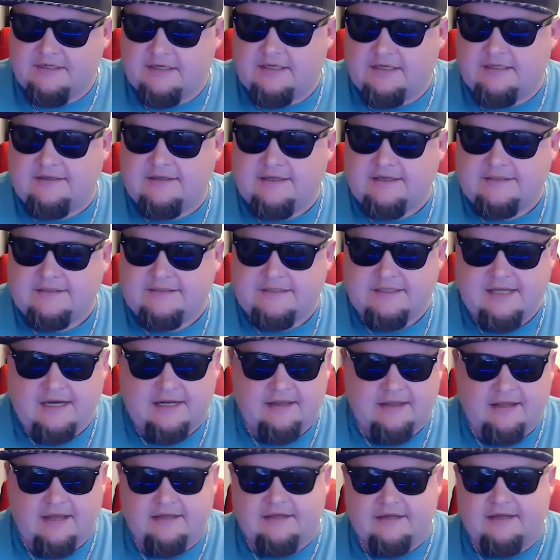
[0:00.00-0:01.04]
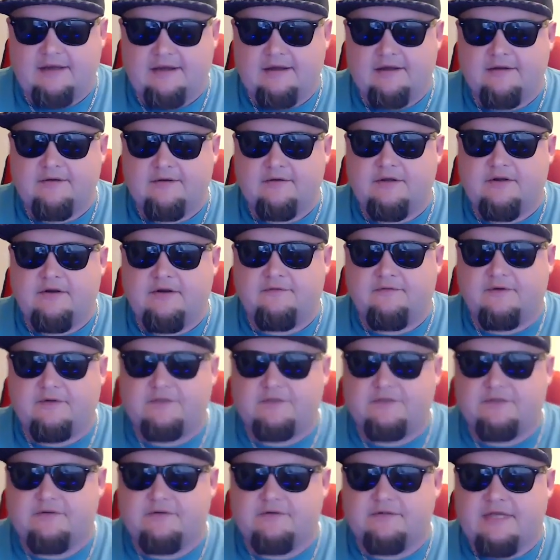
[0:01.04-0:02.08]
It, it's not like a
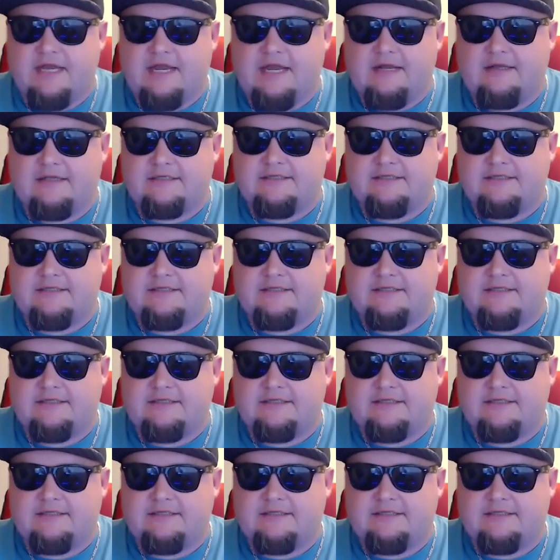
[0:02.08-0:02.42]
universal tank.